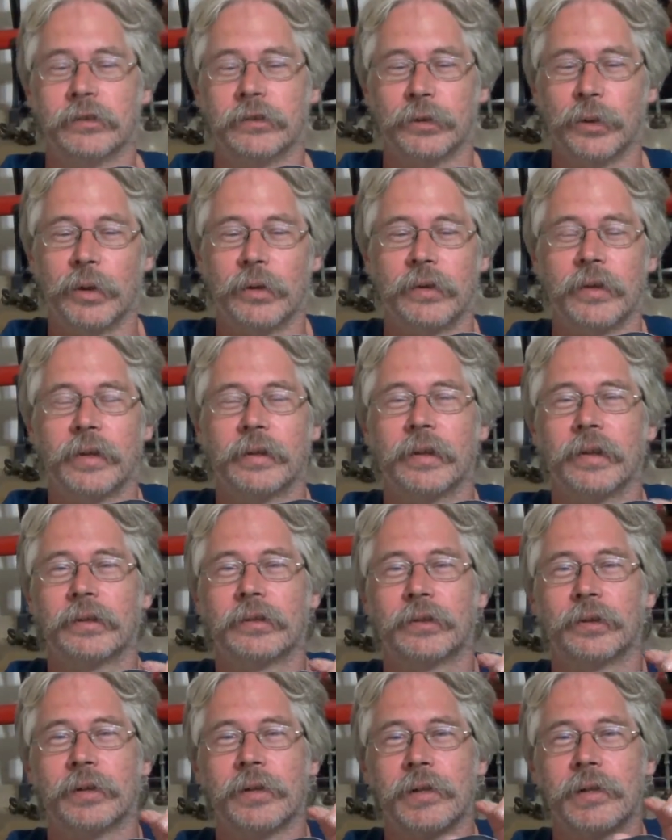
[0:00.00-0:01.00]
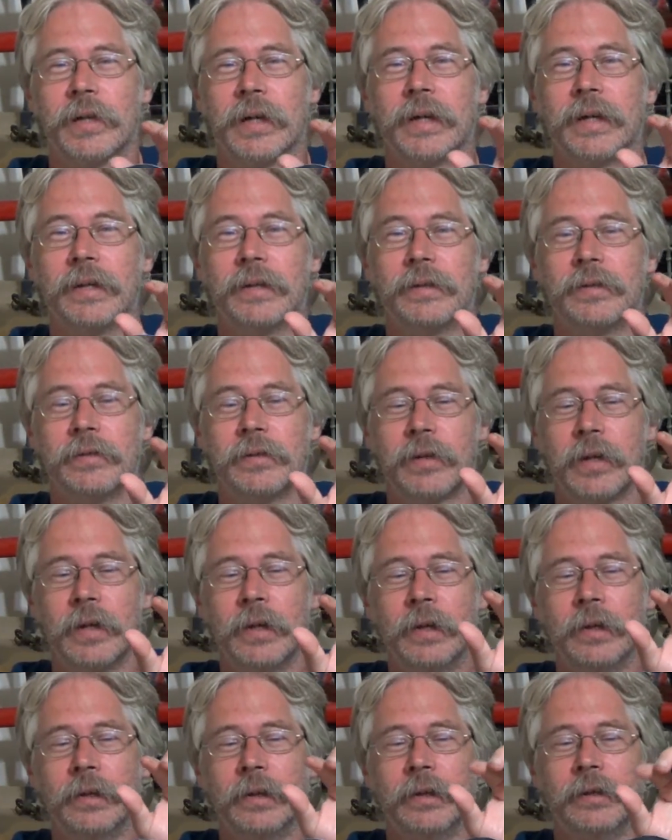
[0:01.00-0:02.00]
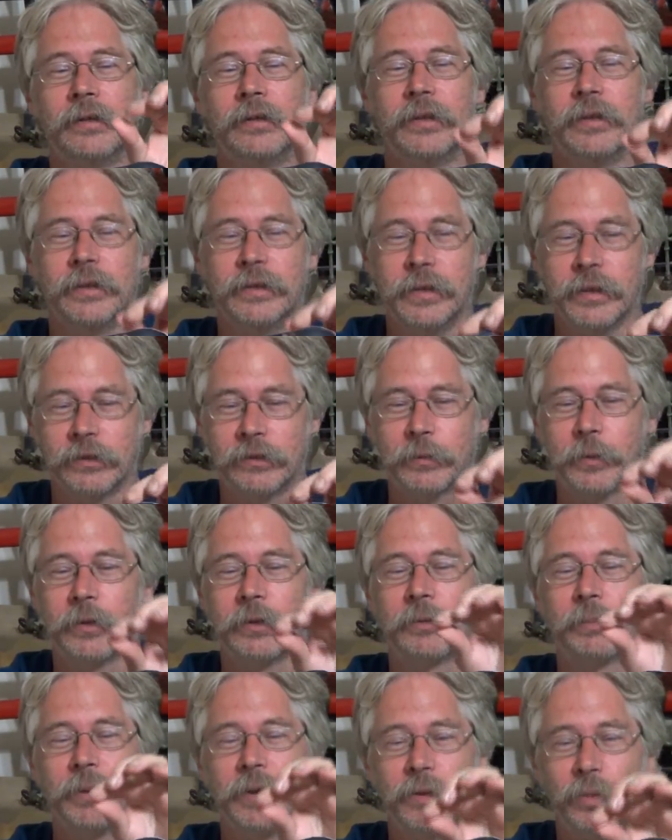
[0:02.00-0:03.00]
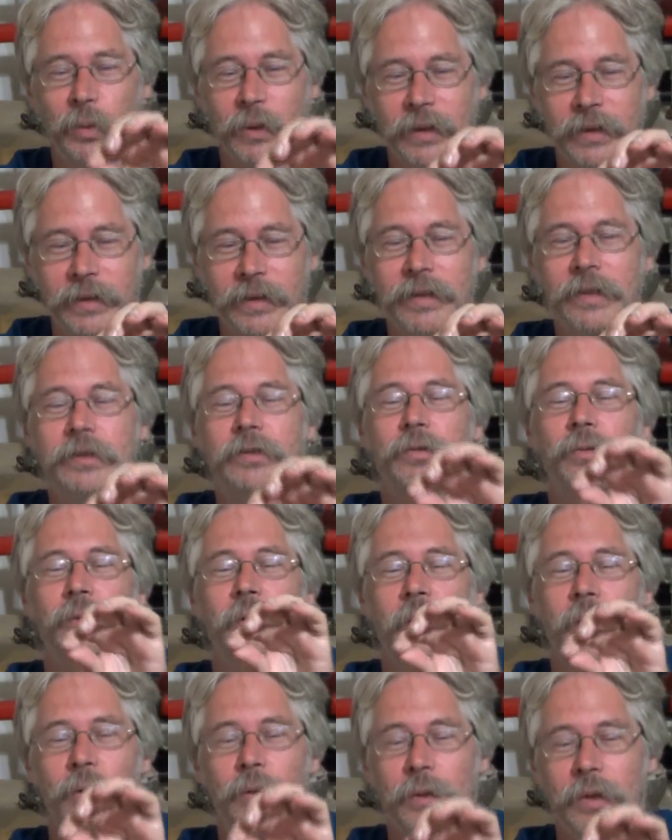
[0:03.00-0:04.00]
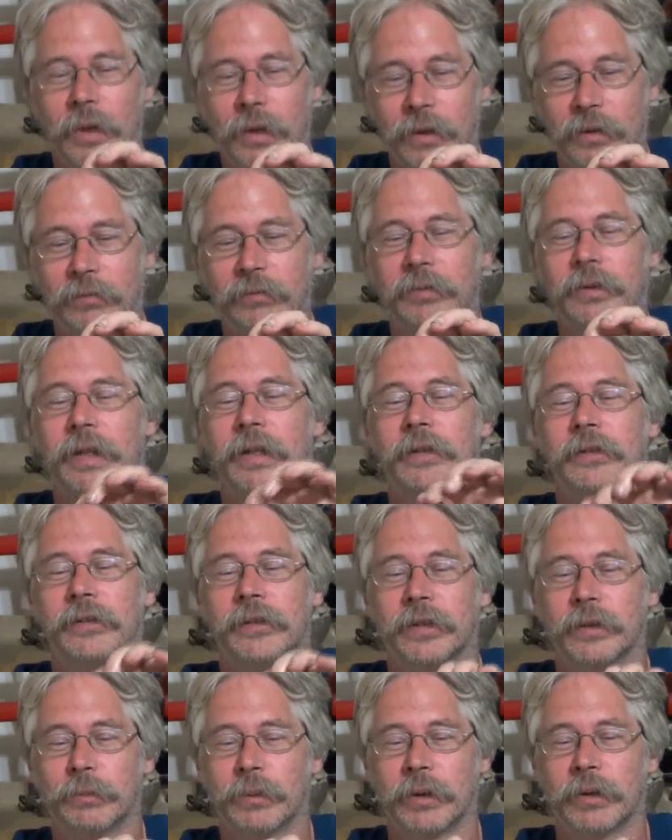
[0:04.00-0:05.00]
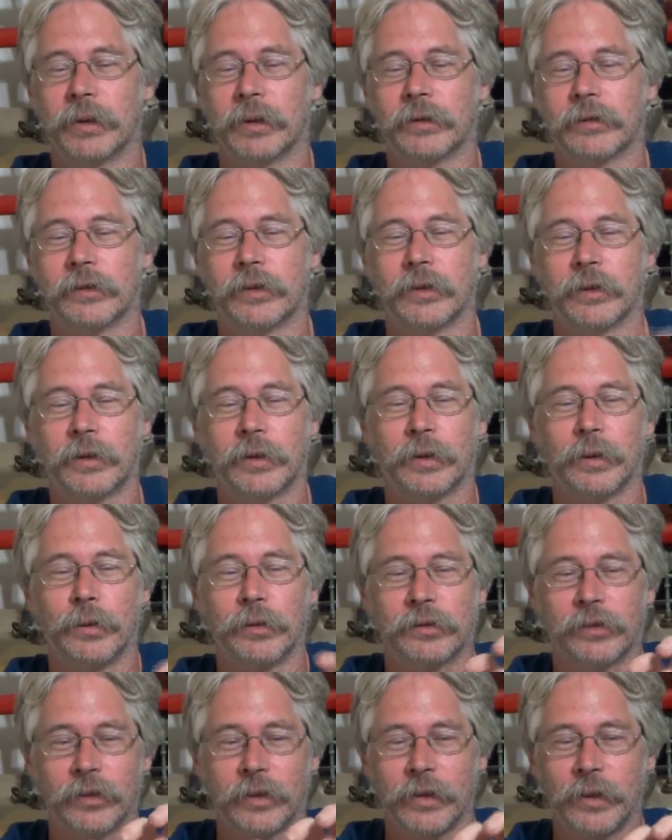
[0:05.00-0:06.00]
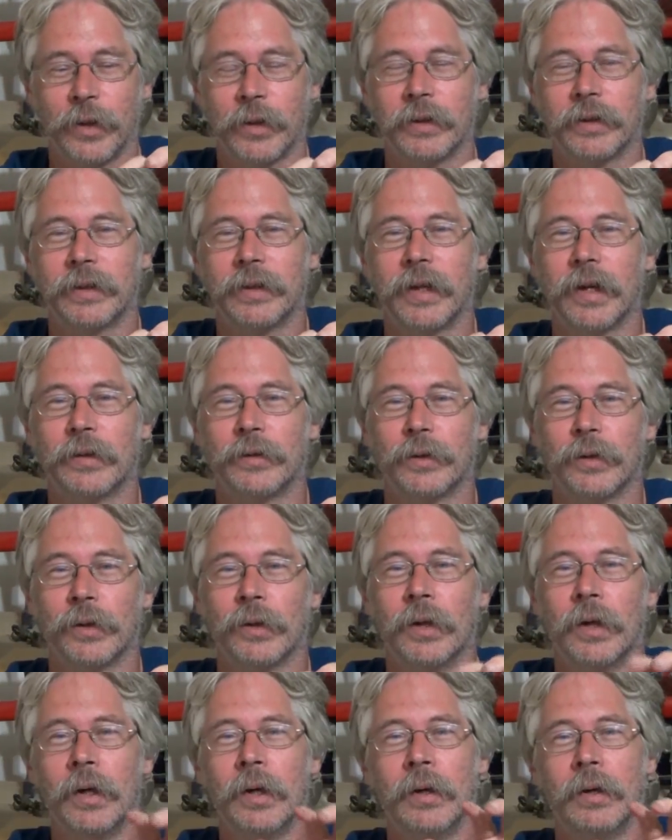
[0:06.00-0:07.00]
The only thing that's going to change is the distance between each row of lacing, because the closer they are together,